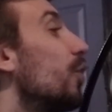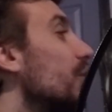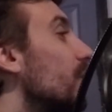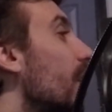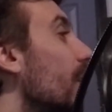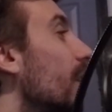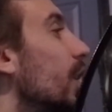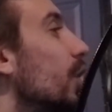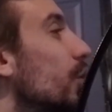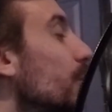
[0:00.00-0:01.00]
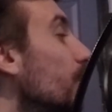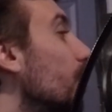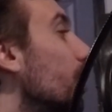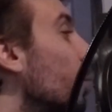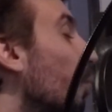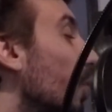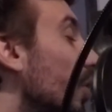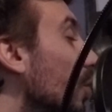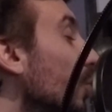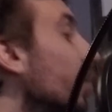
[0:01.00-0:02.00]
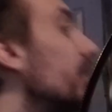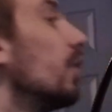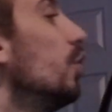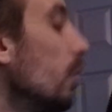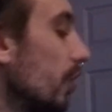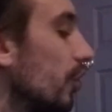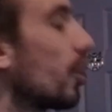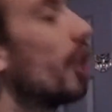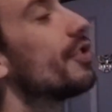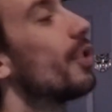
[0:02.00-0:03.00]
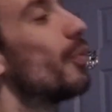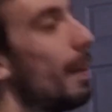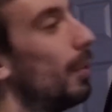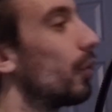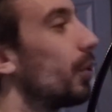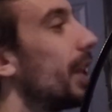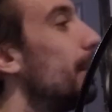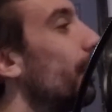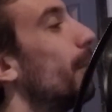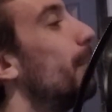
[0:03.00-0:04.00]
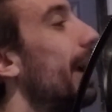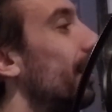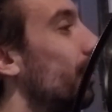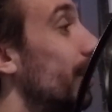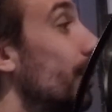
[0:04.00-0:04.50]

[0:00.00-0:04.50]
of all, who was in charge of the rebels when they built a base with